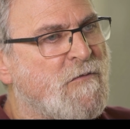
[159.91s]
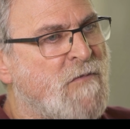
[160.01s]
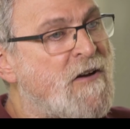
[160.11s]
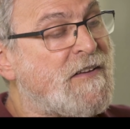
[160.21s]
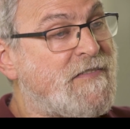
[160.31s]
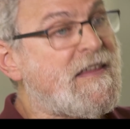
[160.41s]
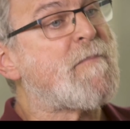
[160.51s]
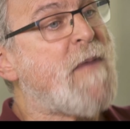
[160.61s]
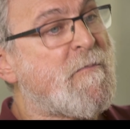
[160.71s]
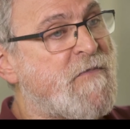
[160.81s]
We're a
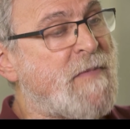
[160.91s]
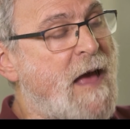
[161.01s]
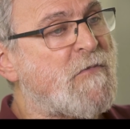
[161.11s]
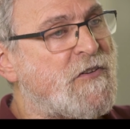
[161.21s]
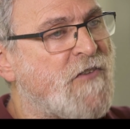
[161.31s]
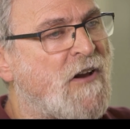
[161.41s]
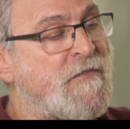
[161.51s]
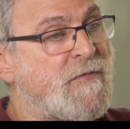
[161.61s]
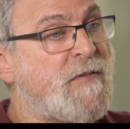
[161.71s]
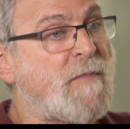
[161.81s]
step up from that. We're
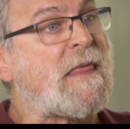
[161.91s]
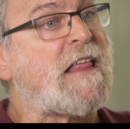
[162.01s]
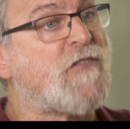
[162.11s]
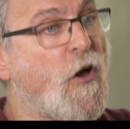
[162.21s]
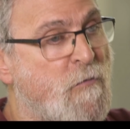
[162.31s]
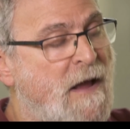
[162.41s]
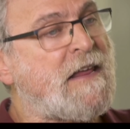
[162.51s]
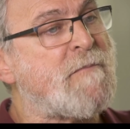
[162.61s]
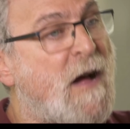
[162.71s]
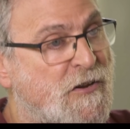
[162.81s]
starting from something that's
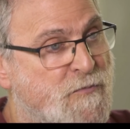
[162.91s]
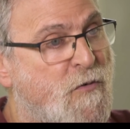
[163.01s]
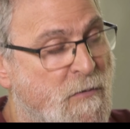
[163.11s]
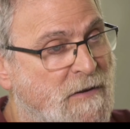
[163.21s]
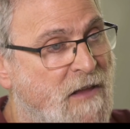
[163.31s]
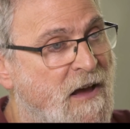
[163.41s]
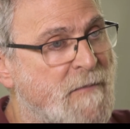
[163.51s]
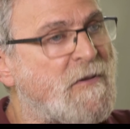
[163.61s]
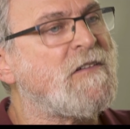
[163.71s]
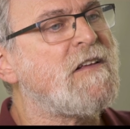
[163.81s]
already much more
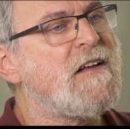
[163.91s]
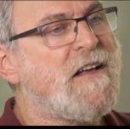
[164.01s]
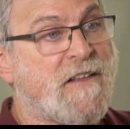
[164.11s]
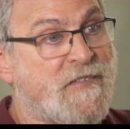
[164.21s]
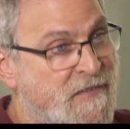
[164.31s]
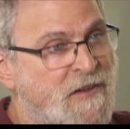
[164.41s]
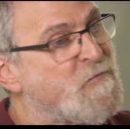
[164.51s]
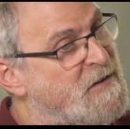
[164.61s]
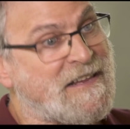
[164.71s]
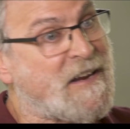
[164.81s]
reliable. There's still
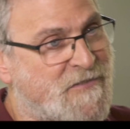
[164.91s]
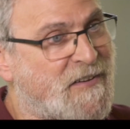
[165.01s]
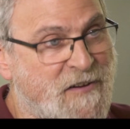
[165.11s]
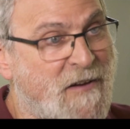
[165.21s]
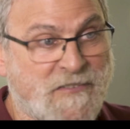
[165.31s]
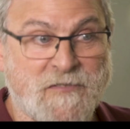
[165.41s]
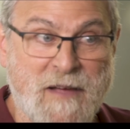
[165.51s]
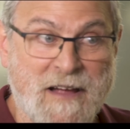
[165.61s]
really interesting questions